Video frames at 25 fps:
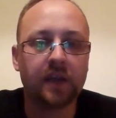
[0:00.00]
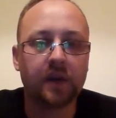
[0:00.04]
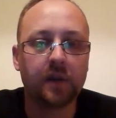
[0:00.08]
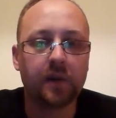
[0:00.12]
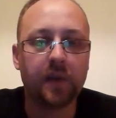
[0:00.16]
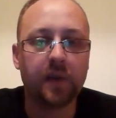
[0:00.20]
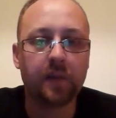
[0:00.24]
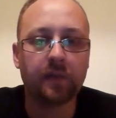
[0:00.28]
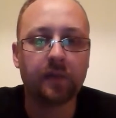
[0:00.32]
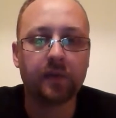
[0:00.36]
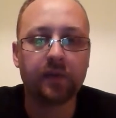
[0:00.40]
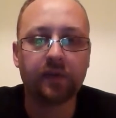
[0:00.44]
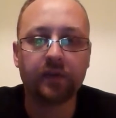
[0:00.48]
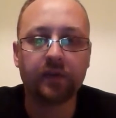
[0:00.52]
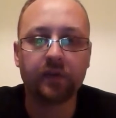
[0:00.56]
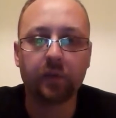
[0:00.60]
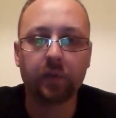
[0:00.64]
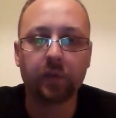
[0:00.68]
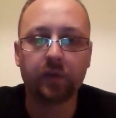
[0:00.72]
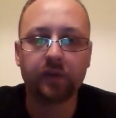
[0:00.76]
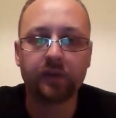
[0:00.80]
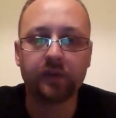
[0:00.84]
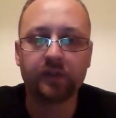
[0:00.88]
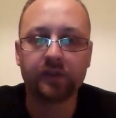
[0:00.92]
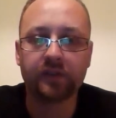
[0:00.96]
Remember, if you
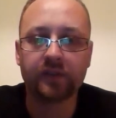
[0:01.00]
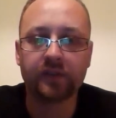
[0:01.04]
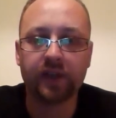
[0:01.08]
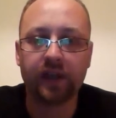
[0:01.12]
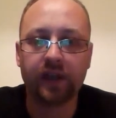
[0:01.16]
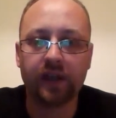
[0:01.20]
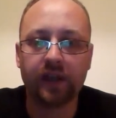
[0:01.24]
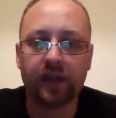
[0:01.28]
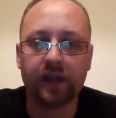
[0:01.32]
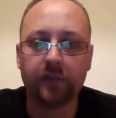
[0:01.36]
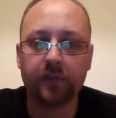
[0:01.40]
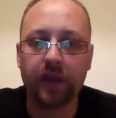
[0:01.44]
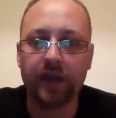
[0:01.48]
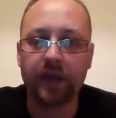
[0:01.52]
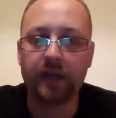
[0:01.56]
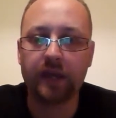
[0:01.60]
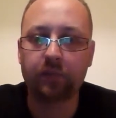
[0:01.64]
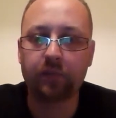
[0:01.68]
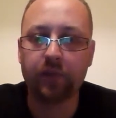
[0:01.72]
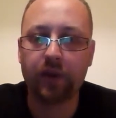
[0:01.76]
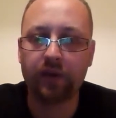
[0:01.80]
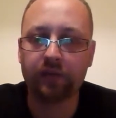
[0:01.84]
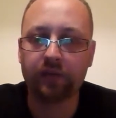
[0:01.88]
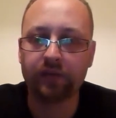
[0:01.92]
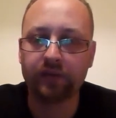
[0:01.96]
want any
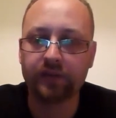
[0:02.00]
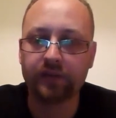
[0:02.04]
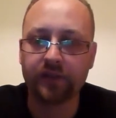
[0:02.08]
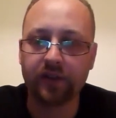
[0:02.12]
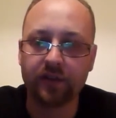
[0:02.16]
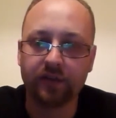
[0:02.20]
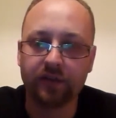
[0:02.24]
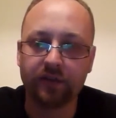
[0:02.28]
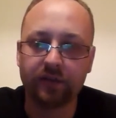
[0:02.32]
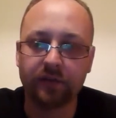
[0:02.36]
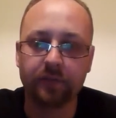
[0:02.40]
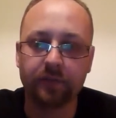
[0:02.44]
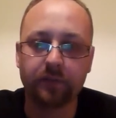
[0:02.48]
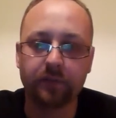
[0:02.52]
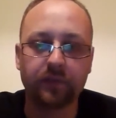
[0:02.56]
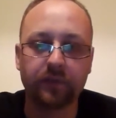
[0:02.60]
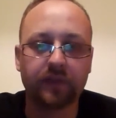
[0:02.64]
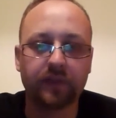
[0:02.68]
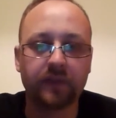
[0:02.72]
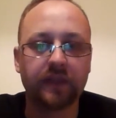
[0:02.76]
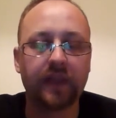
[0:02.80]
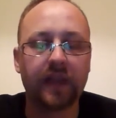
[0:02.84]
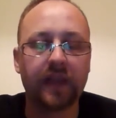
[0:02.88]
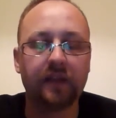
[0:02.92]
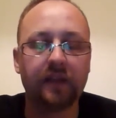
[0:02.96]
breakfast stuff,
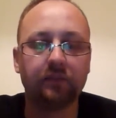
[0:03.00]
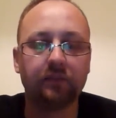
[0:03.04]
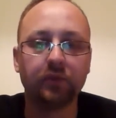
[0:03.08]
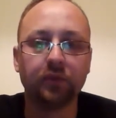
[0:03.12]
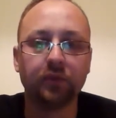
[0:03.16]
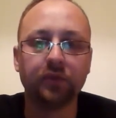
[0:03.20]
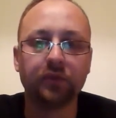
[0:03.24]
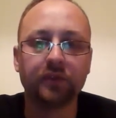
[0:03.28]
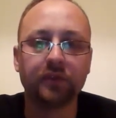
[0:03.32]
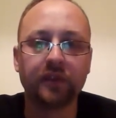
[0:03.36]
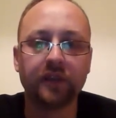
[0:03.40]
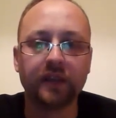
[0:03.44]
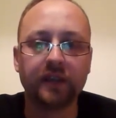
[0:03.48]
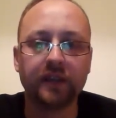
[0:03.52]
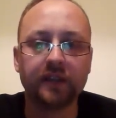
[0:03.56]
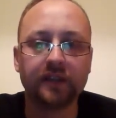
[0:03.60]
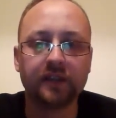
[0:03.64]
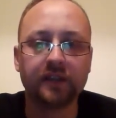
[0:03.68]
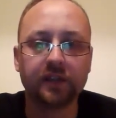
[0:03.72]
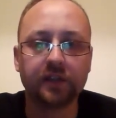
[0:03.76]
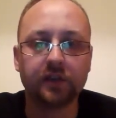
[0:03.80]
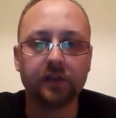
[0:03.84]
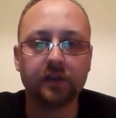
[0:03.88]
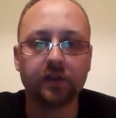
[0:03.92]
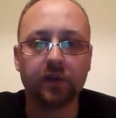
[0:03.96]
then Rule
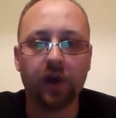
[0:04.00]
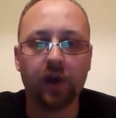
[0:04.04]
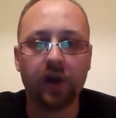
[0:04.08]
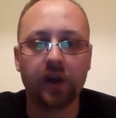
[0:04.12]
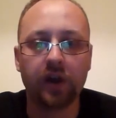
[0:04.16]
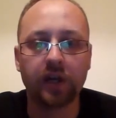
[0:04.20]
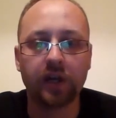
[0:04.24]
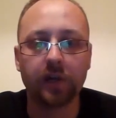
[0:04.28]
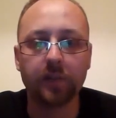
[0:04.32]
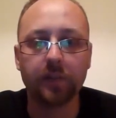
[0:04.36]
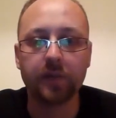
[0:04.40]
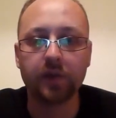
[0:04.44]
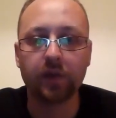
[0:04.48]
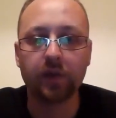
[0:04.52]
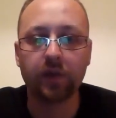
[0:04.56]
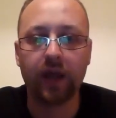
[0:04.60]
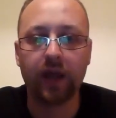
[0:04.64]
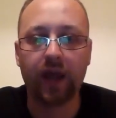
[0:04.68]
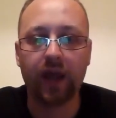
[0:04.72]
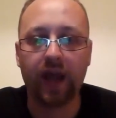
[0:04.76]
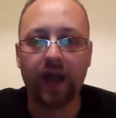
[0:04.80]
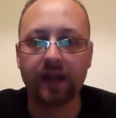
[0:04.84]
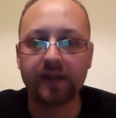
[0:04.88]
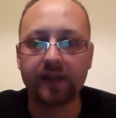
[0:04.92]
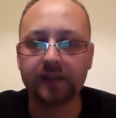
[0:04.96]
32 are going to be on
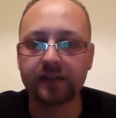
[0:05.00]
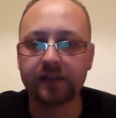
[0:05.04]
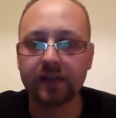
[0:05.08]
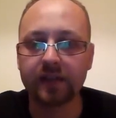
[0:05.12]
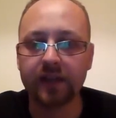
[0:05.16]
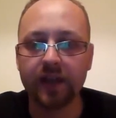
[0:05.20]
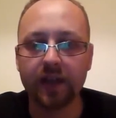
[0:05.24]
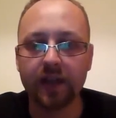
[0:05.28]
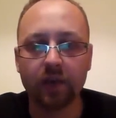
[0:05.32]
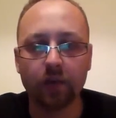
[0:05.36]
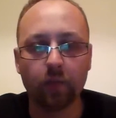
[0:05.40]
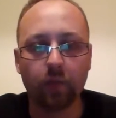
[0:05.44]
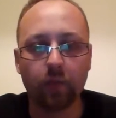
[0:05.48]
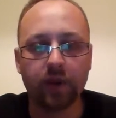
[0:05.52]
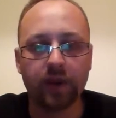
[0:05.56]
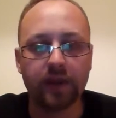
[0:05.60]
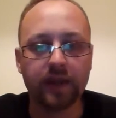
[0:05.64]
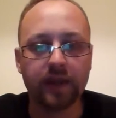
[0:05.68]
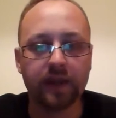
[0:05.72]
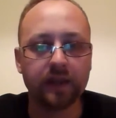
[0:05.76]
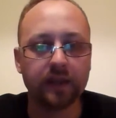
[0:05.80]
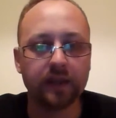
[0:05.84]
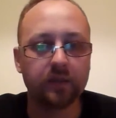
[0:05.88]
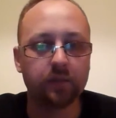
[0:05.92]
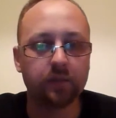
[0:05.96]
hand
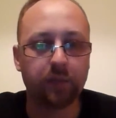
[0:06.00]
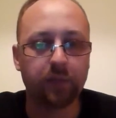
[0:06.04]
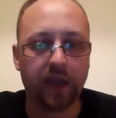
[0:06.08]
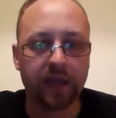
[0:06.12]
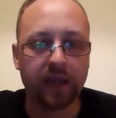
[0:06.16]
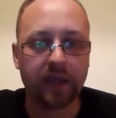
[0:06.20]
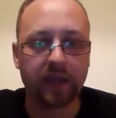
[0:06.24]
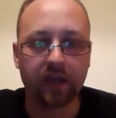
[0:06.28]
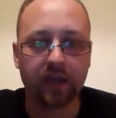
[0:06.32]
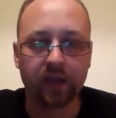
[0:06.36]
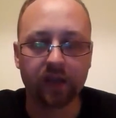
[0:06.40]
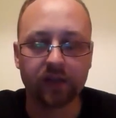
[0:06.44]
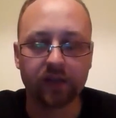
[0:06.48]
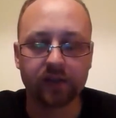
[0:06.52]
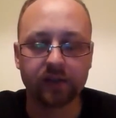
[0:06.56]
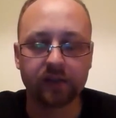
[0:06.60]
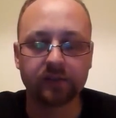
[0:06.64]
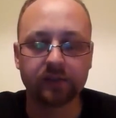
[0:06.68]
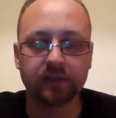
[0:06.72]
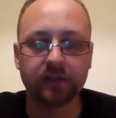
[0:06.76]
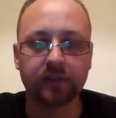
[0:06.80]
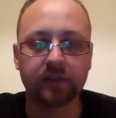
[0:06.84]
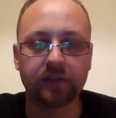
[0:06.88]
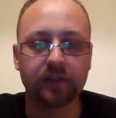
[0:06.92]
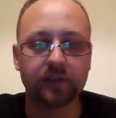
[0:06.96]
with
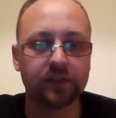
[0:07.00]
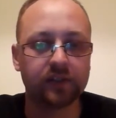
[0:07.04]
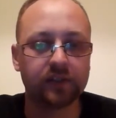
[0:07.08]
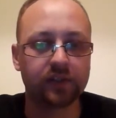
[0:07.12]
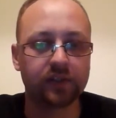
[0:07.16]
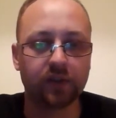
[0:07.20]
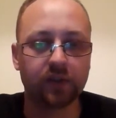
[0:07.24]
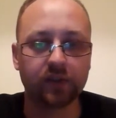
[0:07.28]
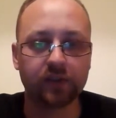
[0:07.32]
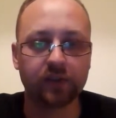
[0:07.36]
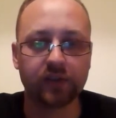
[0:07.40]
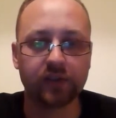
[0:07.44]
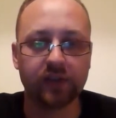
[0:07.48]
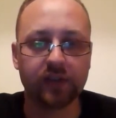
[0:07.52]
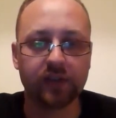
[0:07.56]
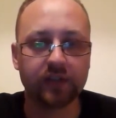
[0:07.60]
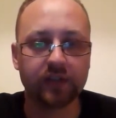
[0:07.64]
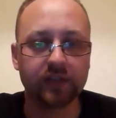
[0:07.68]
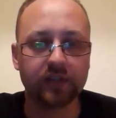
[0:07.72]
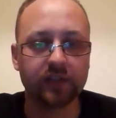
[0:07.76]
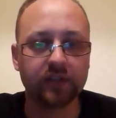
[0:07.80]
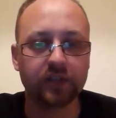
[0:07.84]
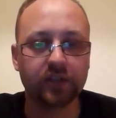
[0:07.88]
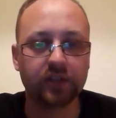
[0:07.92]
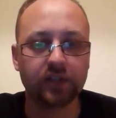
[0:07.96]
bacon,
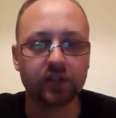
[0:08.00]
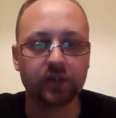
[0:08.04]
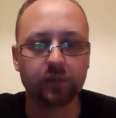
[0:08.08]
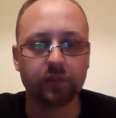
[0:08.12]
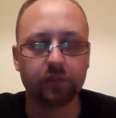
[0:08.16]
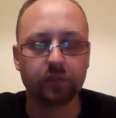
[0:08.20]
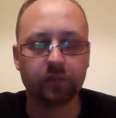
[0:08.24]
sausage,